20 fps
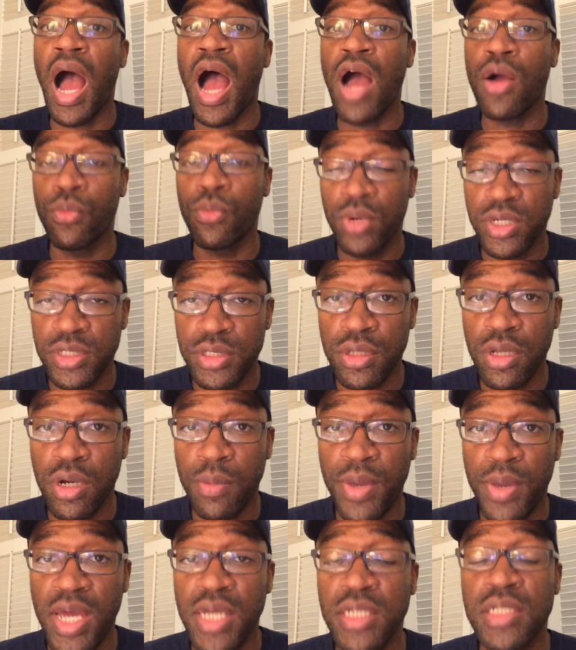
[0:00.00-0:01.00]
I went to their
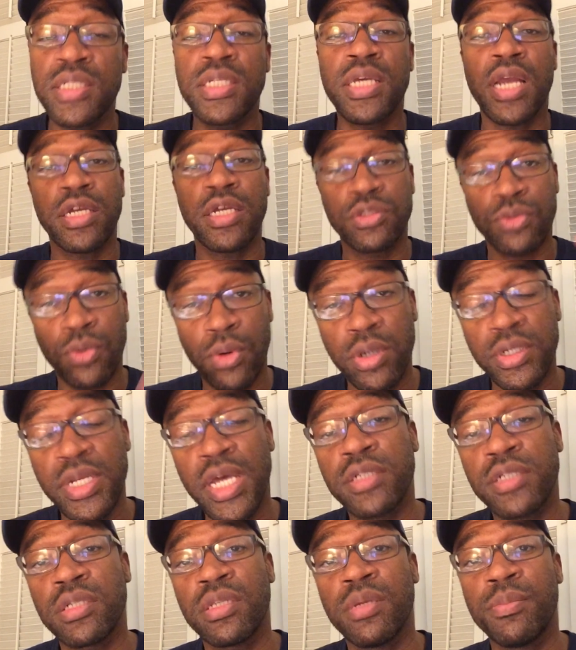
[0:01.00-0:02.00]
pages and I scrolled
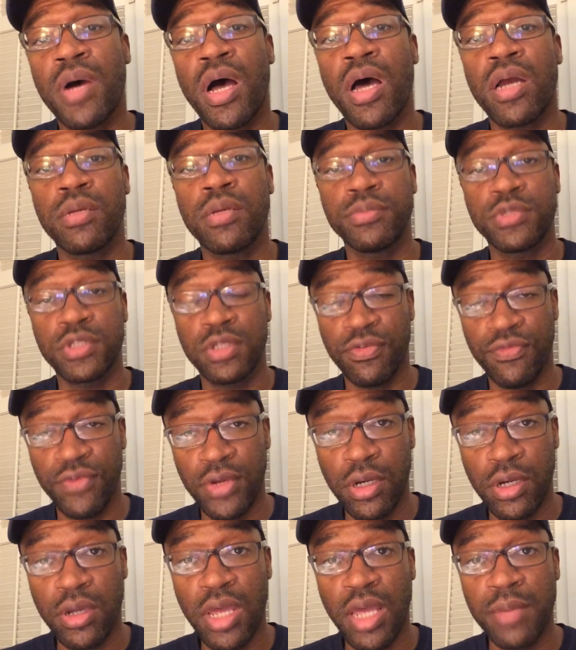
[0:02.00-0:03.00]
down to the bottom to the
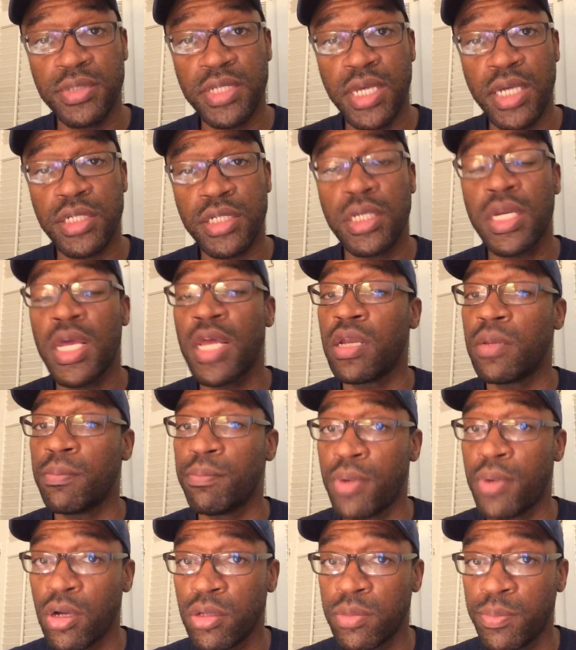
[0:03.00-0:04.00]
video game section and
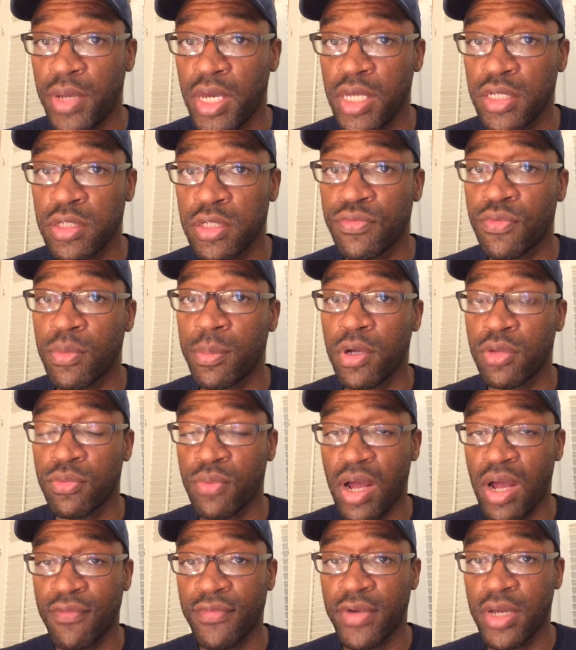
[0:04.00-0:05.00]
in both pages for both
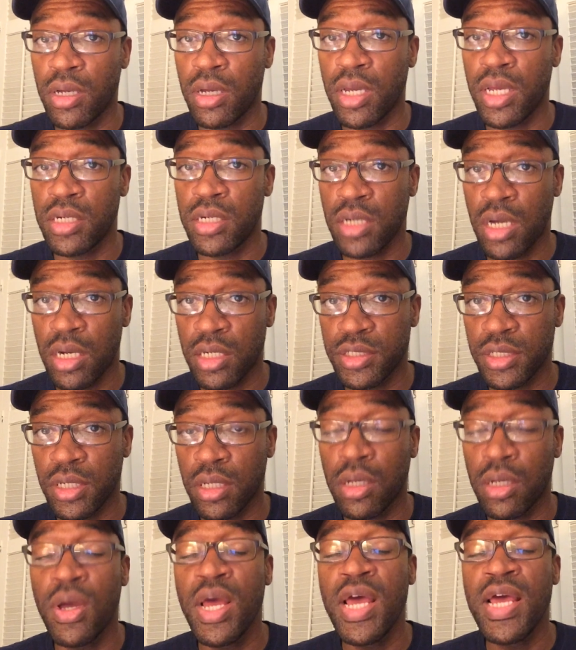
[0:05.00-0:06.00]
Raphael and
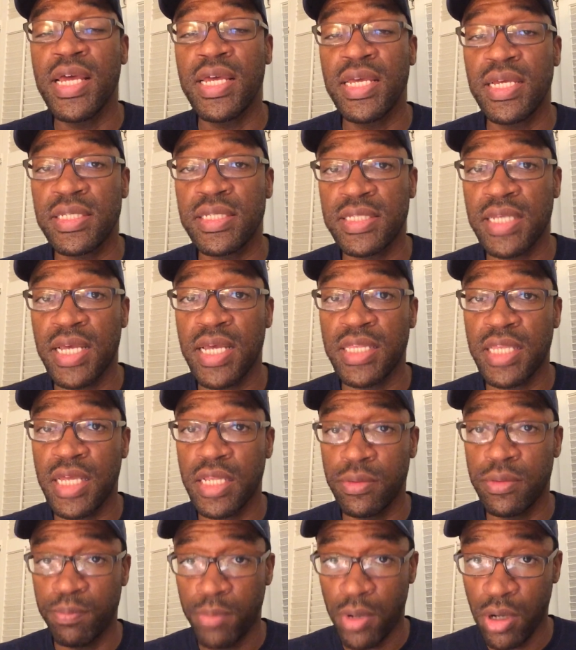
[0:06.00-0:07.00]
Donatello it said that
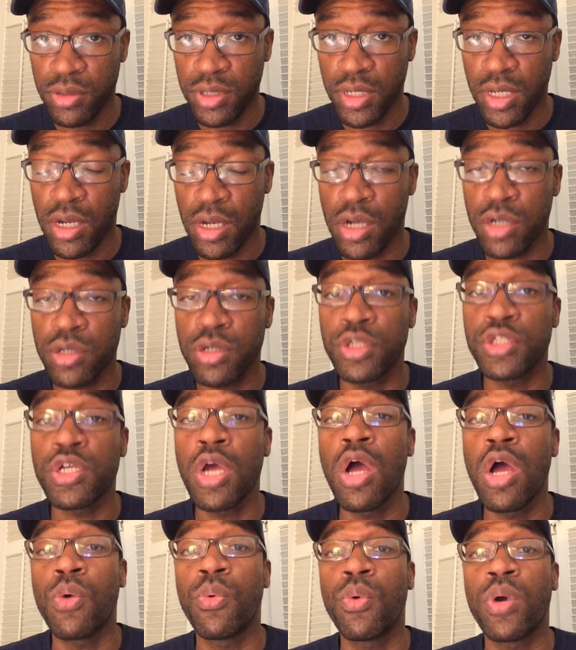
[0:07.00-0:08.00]
both characters
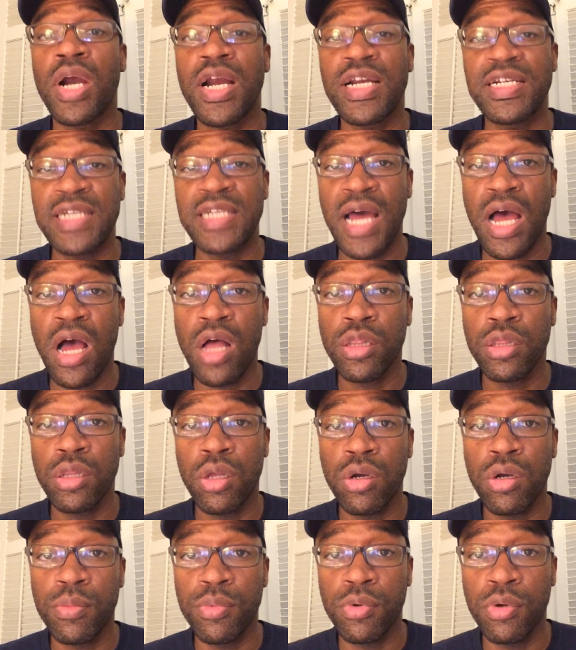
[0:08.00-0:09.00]
were
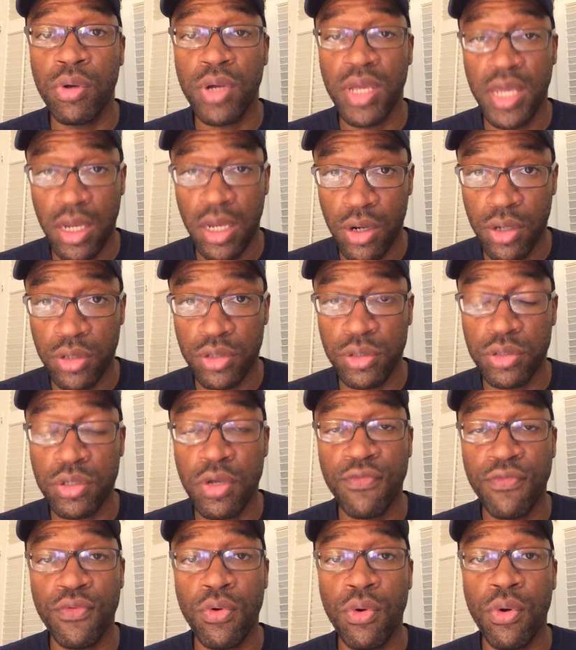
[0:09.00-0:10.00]
downloadable characters
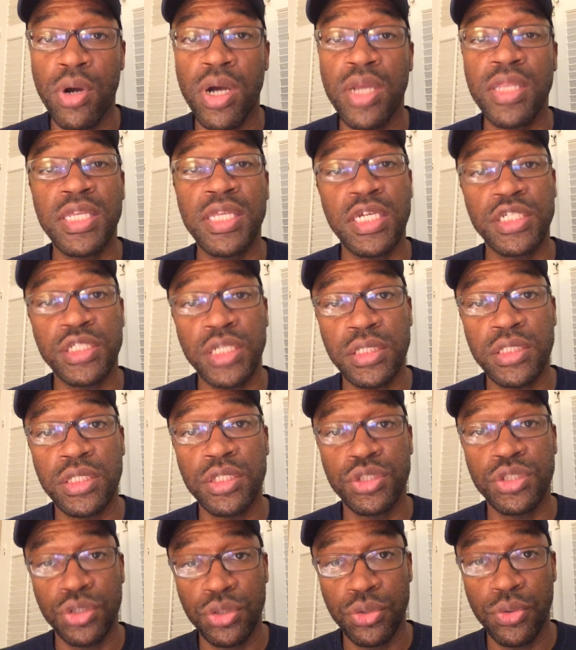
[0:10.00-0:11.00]
for the
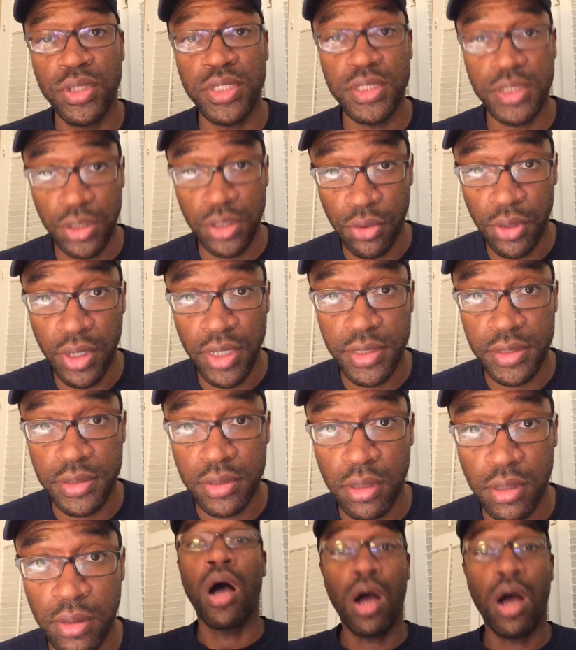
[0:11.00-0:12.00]
Injustice 2 series.